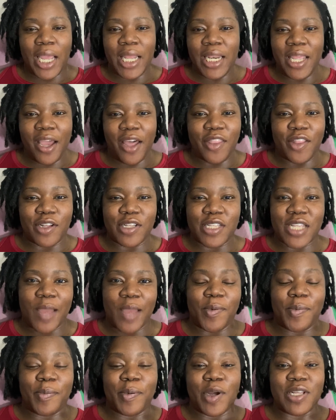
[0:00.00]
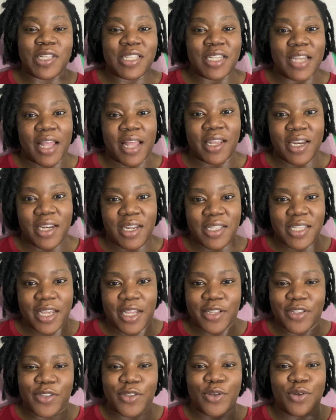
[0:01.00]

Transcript: any other type of personality test,